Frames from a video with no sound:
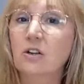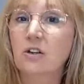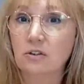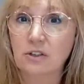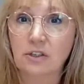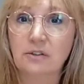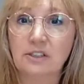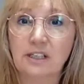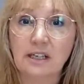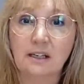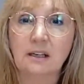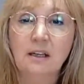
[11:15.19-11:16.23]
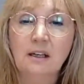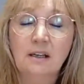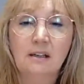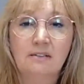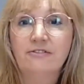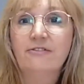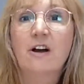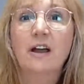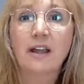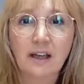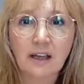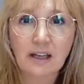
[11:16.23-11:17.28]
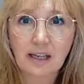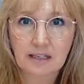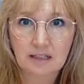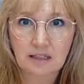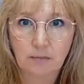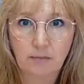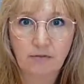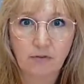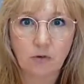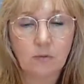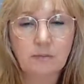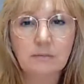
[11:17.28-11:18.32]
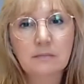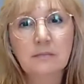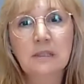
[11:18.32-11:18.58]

you're using fire in some form.